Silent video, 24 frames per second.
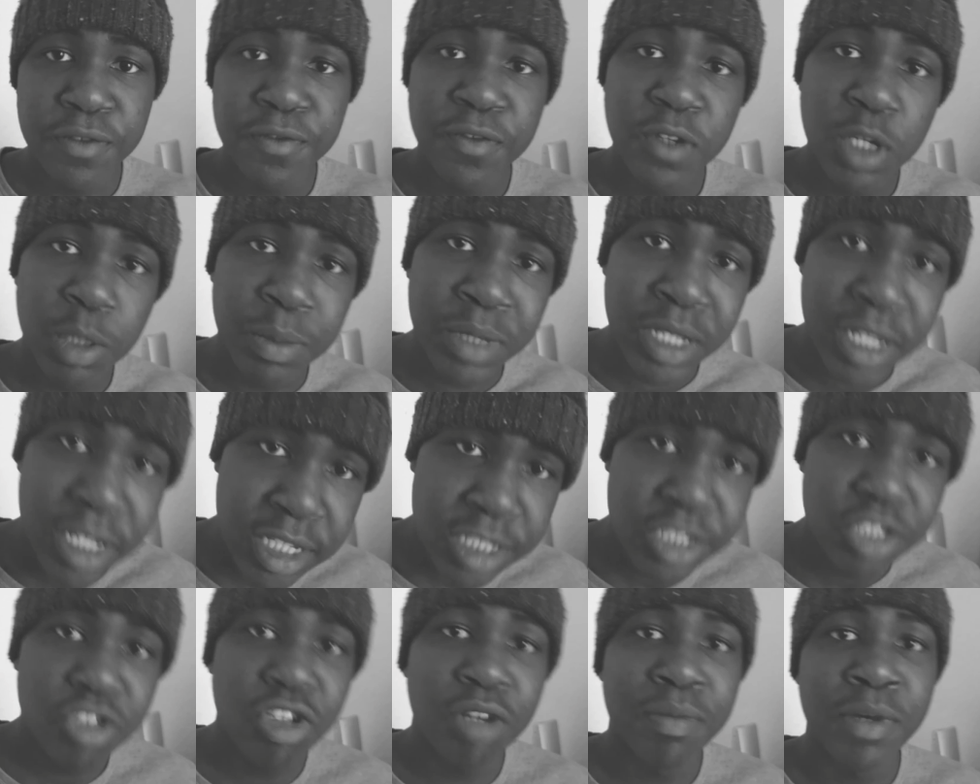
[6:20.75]
Follow me on
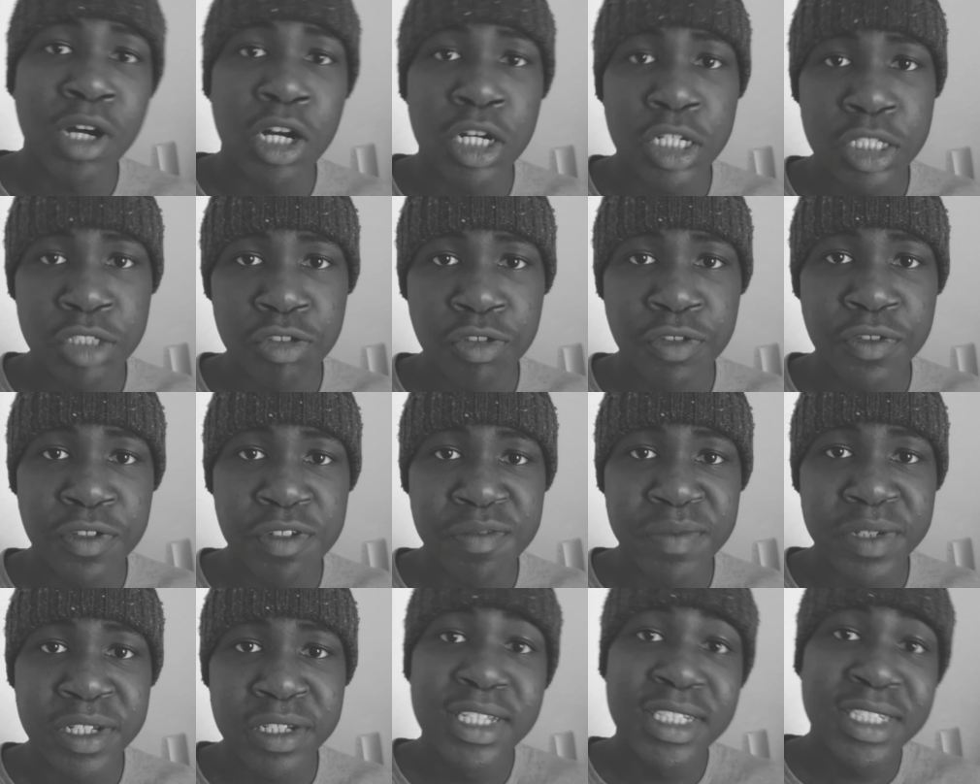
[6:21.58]
Instagram, R2V.
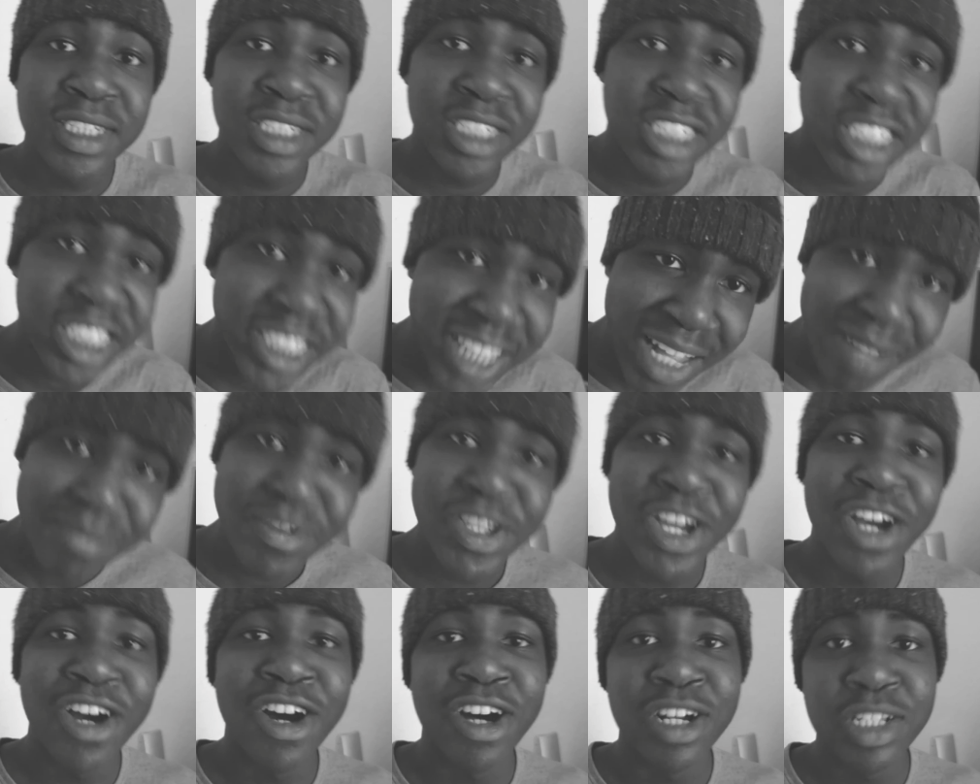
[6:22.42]

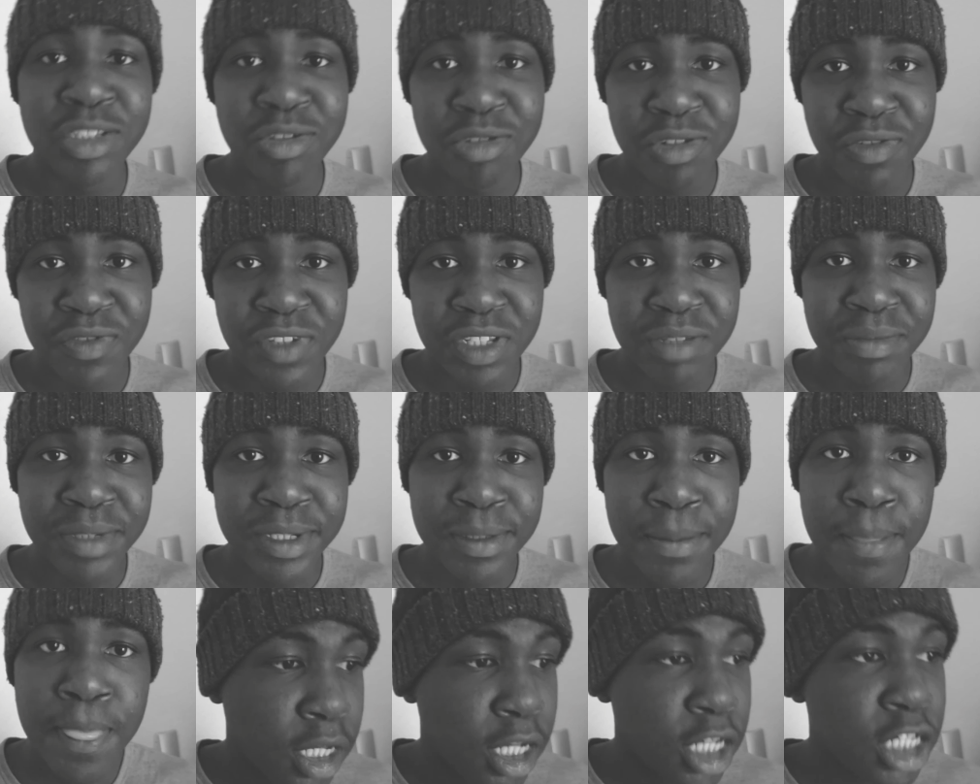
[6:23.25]
Snapchat, R2V, man.
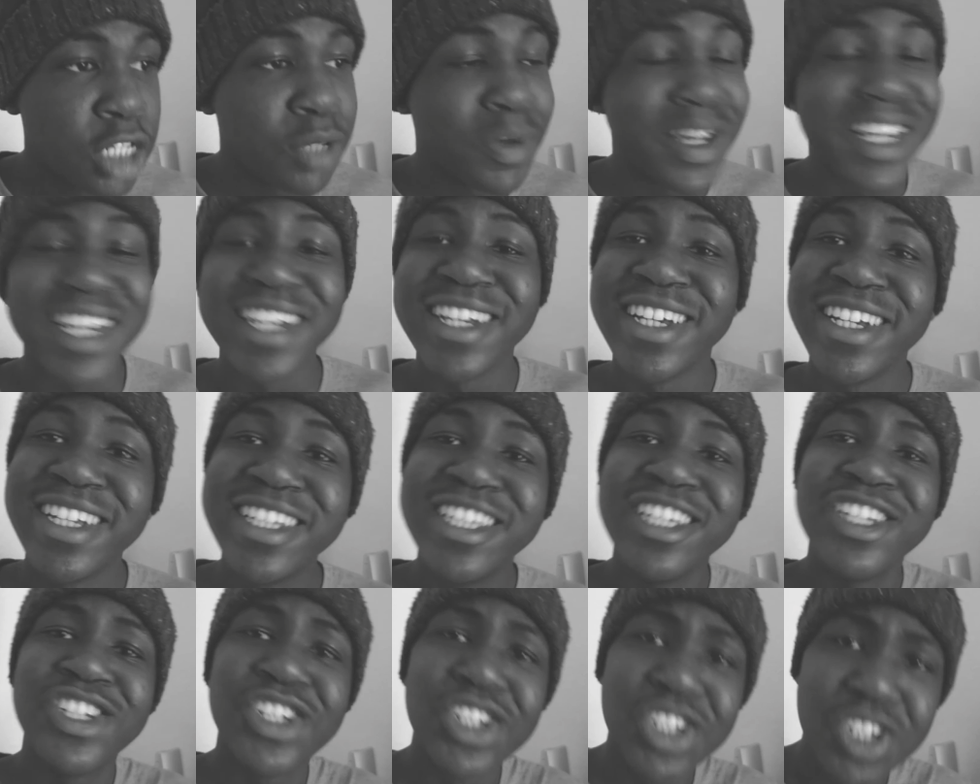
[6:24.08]
Anyway,
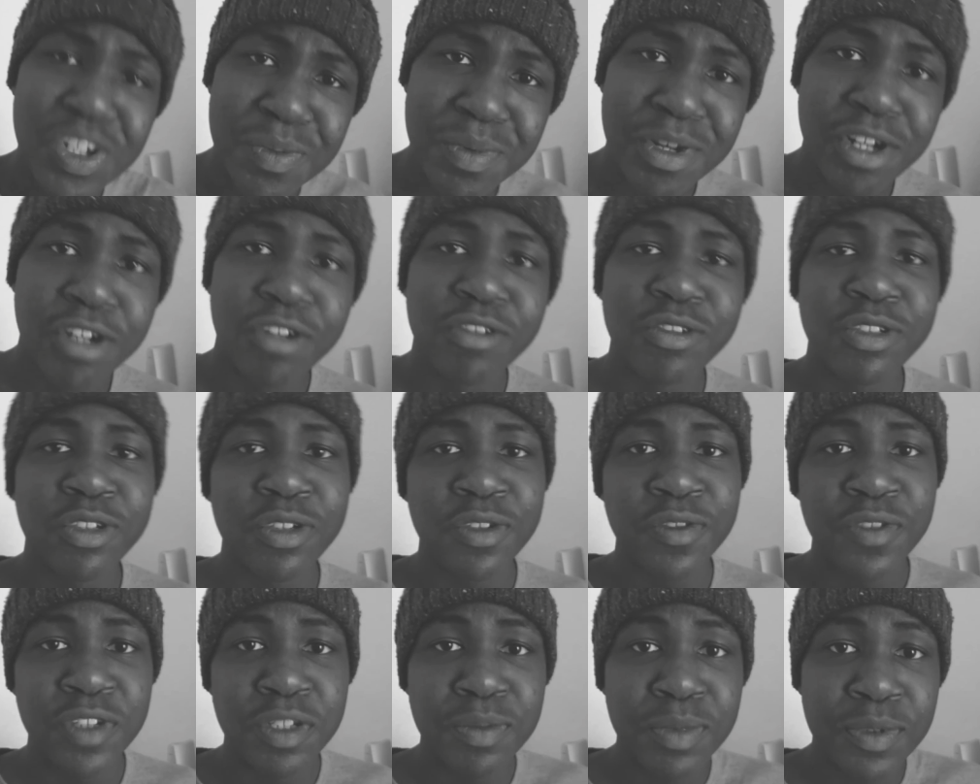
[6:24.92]
this is your boy,
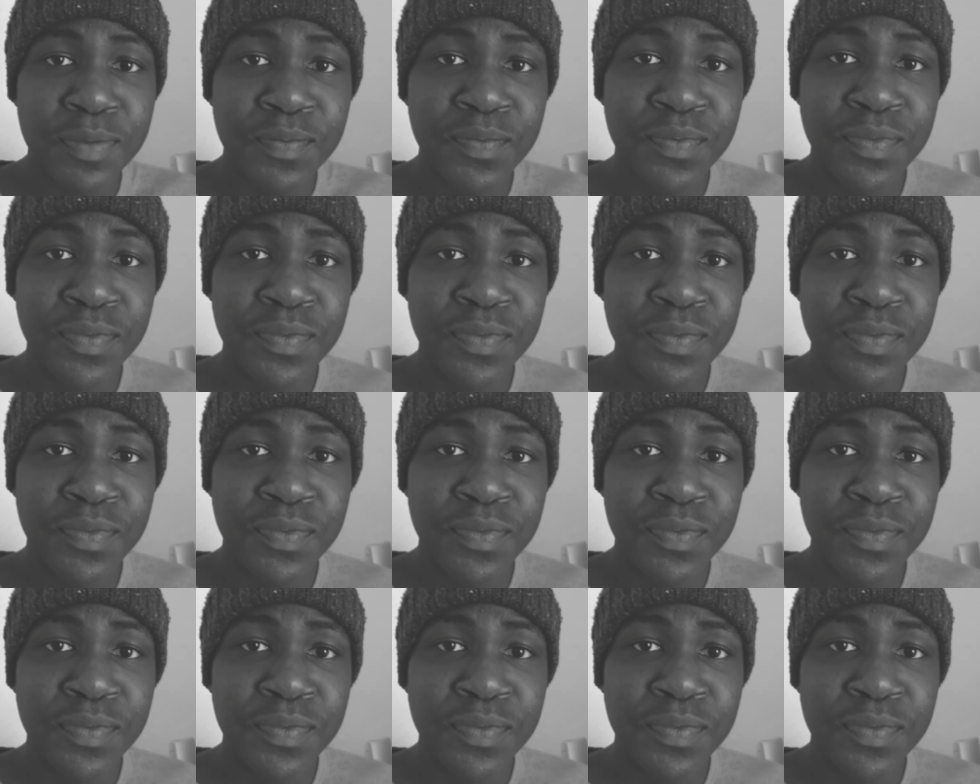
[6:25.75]
R2V, man.